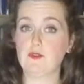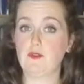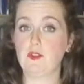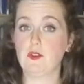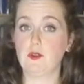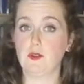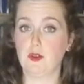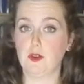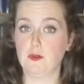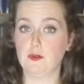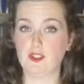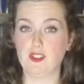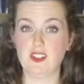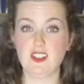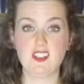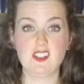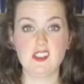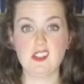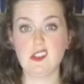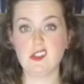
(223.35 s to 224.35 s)
frugal option
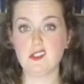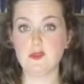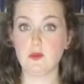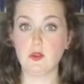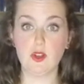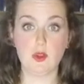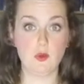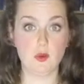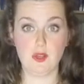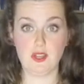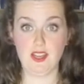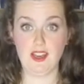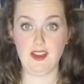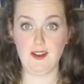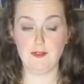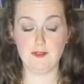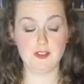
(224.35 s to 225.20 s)
is to use what you already have.